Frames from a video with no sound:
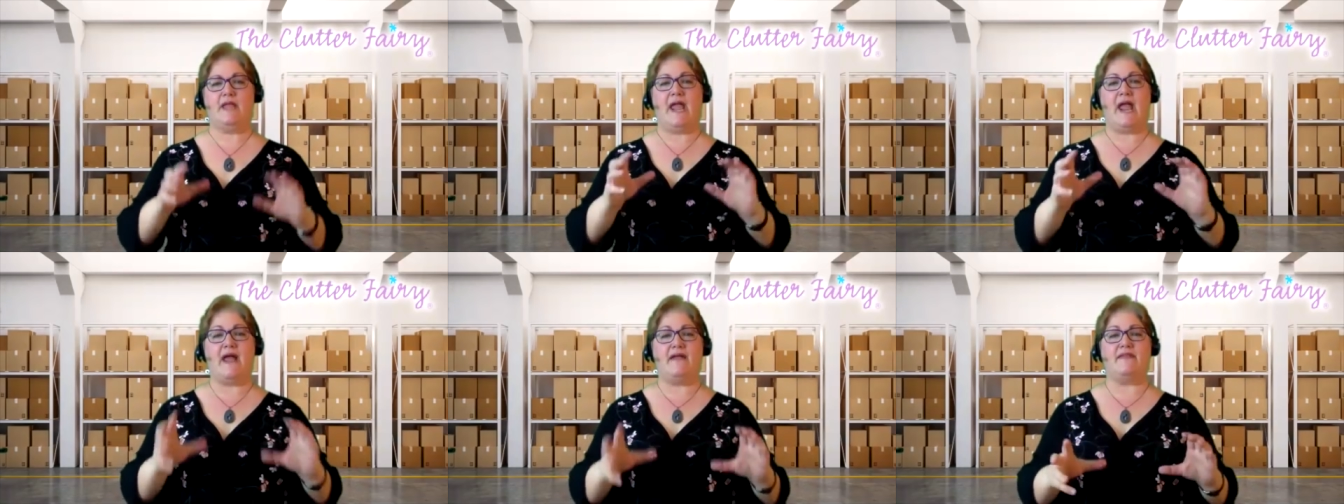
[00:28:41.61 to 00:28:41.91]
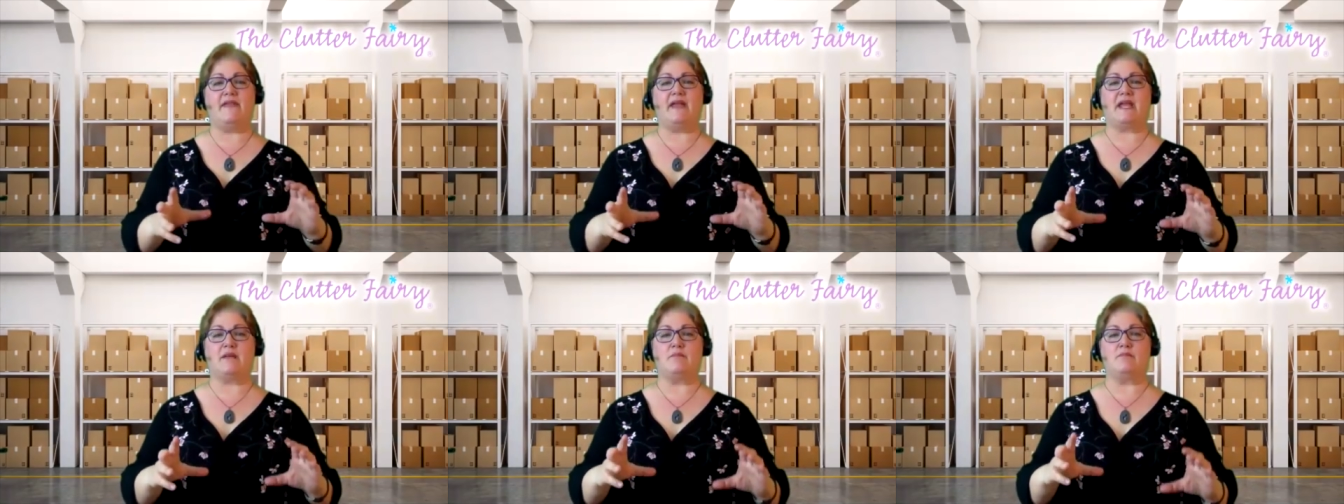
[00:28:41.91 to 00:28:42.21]

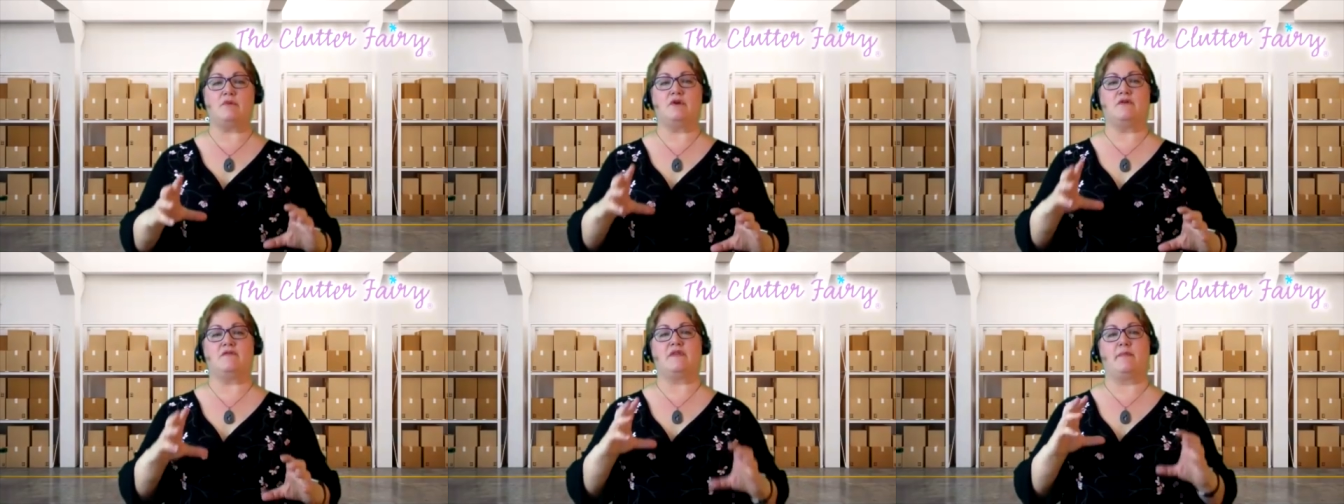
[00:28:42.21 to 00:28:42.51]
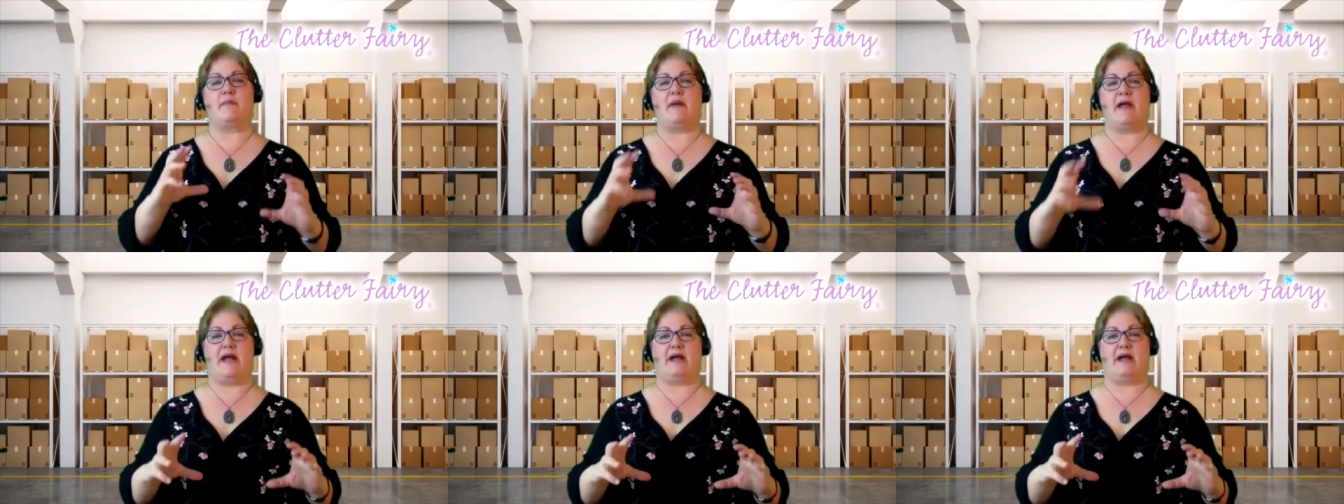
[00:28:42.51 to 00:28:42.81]
and they can move the
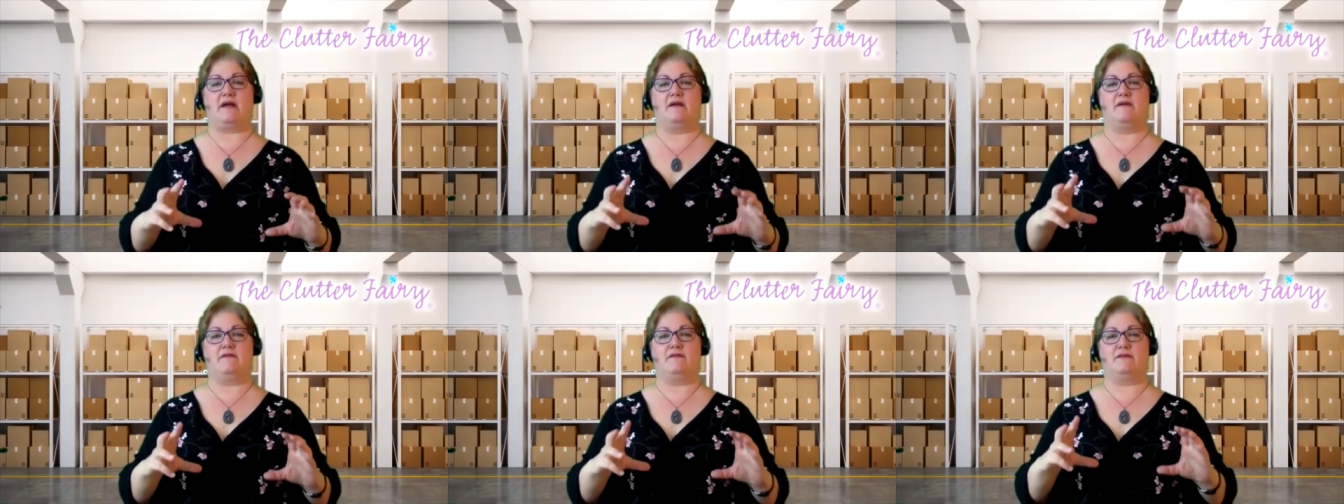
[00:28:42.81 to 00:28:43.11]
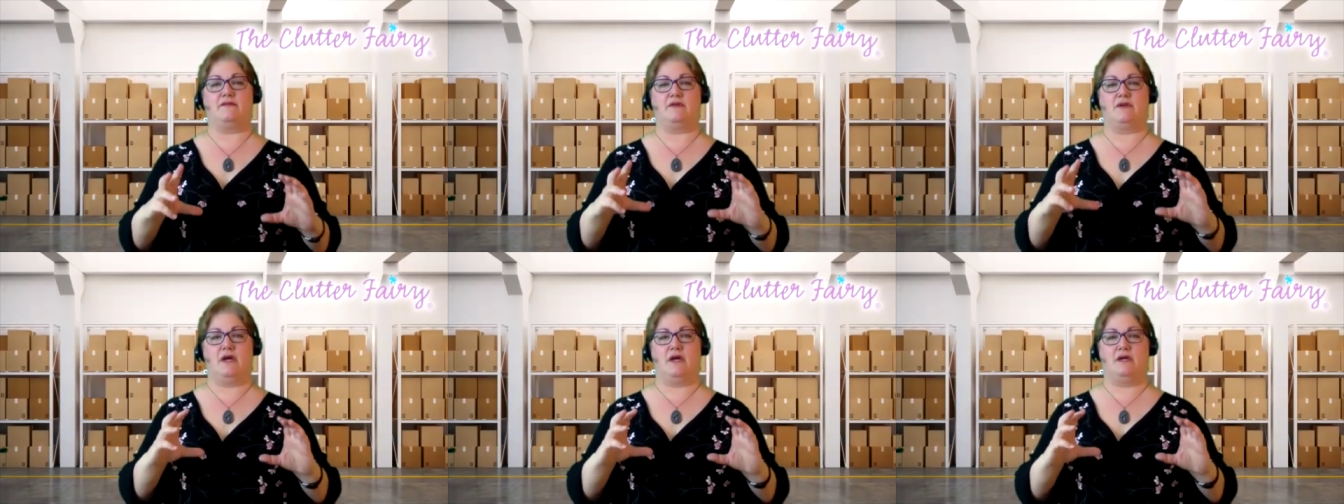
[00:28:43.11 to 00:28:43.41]
pack of
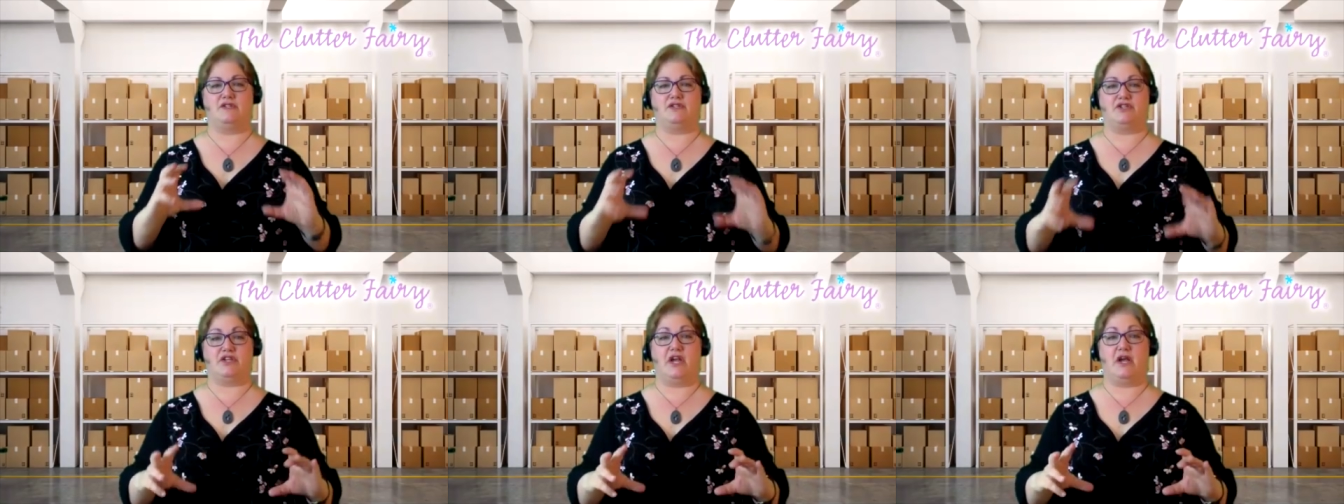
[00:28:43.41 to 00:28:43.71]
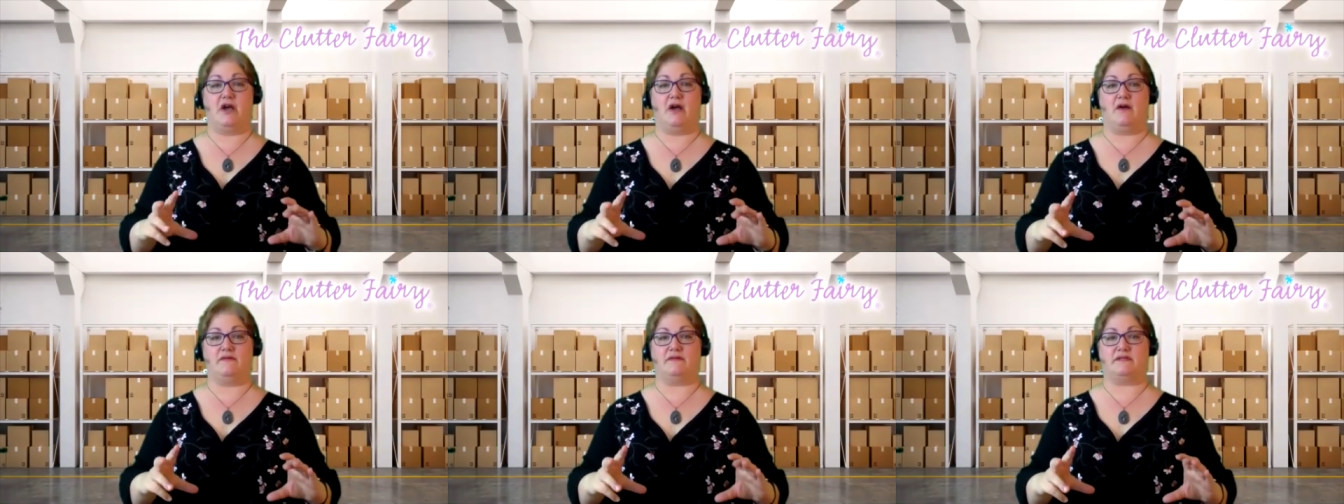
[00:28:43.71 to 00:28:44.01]

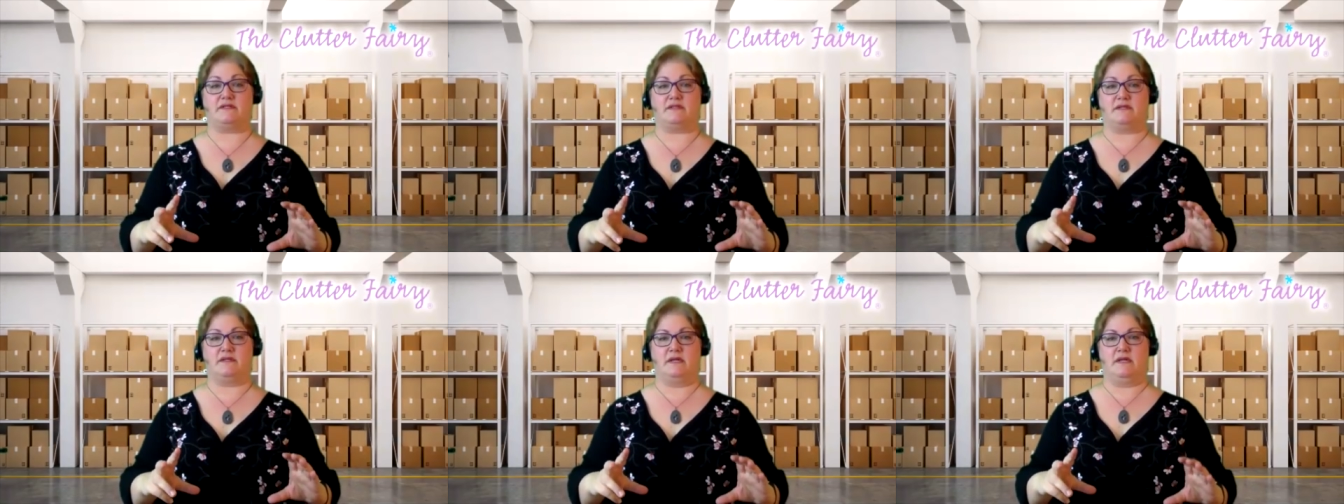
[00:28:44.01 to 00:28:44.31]
shelves